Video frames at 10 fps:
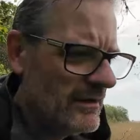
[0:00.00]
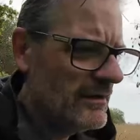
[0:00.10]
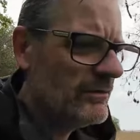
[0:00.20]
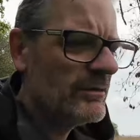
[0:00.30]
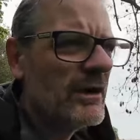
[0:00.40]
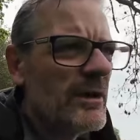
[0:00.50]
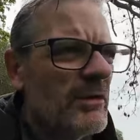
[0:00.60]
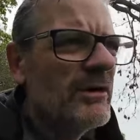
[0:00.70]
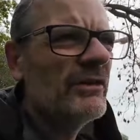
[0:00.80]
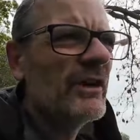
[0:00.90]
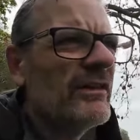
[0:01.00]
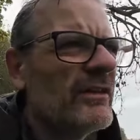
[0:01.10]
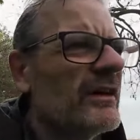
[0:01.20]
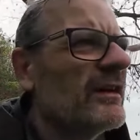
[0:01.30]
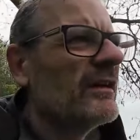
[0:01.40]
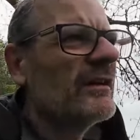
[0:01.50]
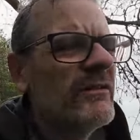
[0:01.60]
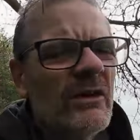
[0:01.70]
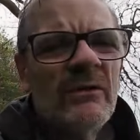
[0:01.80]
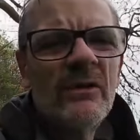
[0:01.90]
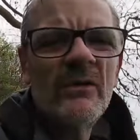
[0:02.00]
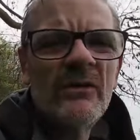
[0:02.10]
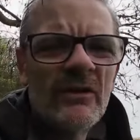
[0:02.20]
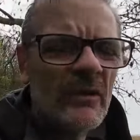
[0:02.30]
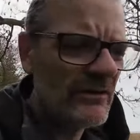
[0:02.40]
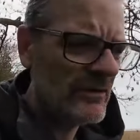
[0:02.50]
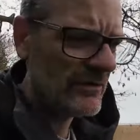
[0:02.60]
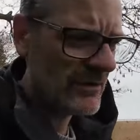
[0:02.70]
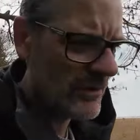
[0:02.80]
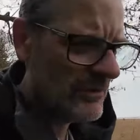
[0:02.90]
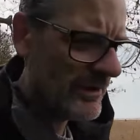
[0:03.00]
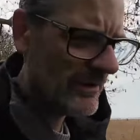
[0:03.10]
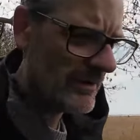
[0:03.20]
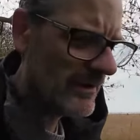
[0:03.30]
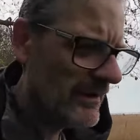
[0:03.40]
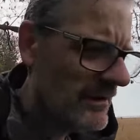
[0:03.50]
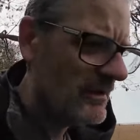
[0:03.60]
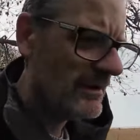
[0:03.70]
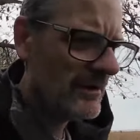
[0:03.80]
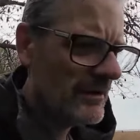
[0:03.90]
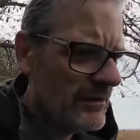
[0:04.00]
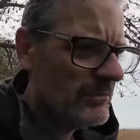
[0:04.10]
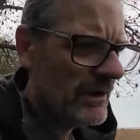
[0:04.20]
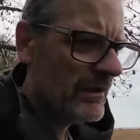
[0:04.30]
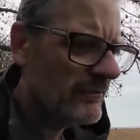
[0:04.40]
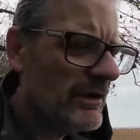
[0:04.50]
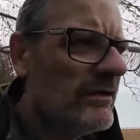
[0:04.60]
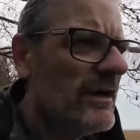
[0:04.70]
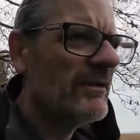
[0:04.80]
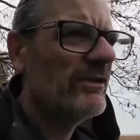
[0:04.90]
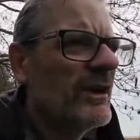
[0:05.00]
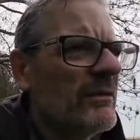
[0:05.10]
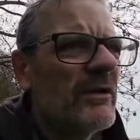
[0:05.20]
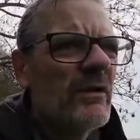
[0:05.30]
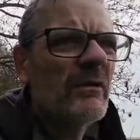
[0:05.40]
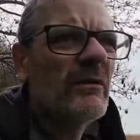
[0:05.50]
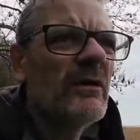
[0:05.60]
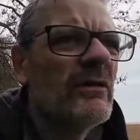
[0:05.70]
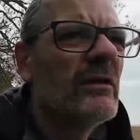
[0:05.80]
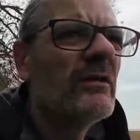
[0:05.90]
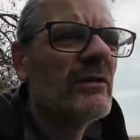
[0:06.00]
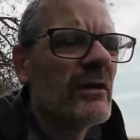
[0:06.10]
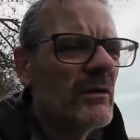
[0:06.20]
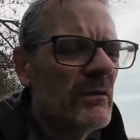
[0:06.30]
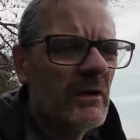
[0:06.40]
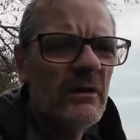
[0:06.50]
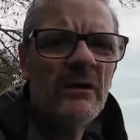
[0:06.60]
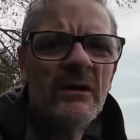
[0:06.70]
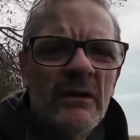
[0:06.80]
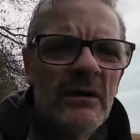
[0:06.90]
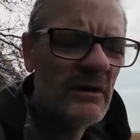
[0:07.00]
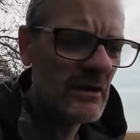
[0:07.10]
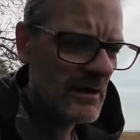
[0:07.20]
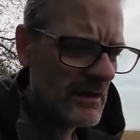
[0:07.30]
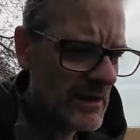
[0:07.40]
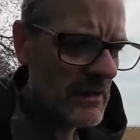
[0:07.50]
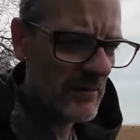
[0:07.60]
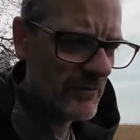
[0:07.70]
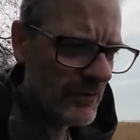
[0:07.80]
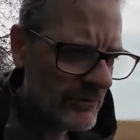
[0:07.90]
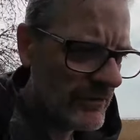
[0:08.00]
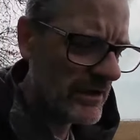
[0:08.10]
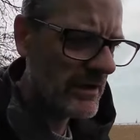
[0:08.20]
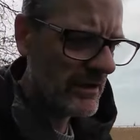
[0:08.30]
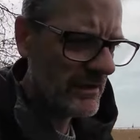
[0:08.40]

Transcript: I'd really appreciate it, and if you do decide to comment, then it would be lovely to have a chat with you guys. So yeah, feel free.